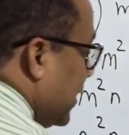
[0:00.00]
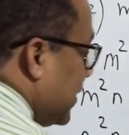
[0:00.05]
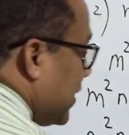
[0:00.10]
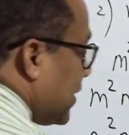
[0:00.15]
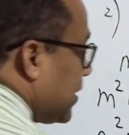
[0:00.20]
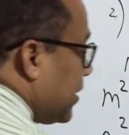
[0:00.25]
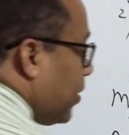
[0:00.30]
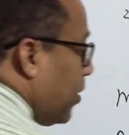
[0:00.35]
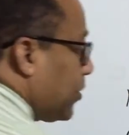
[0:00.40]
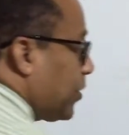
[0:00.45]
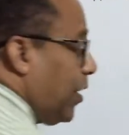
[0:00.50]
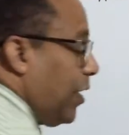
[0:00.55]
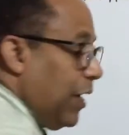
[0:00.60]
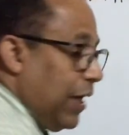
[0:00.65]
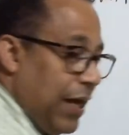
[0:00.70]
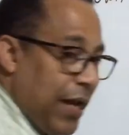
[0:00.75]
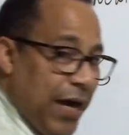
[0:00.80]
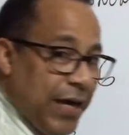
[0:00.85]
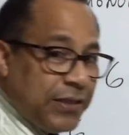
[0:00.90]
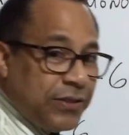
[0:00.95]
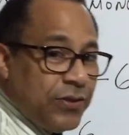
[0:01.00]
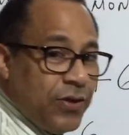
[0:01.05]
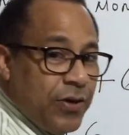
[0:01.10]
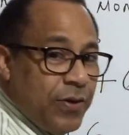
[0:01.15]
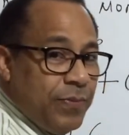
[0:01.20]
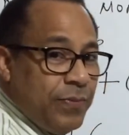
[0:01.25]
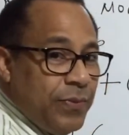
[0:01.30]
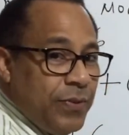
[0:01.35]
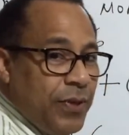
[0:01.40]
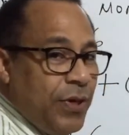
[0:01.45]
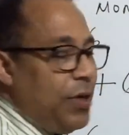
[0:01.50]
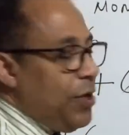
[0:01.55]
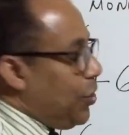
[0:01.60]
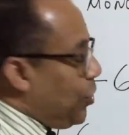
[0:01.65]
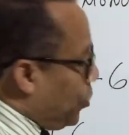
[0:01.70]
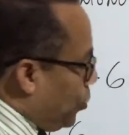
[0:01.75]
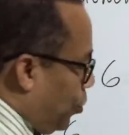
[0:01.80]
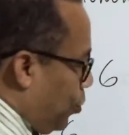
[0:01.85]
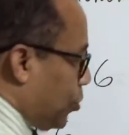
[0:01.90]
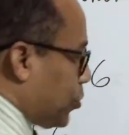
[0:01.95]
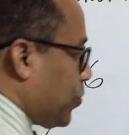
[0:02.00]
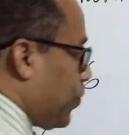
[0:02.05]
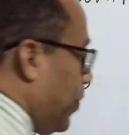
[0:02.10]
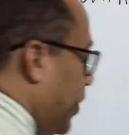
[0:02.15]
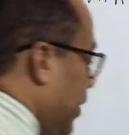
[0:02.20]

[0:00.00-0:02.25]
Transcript: this is not a like term, you just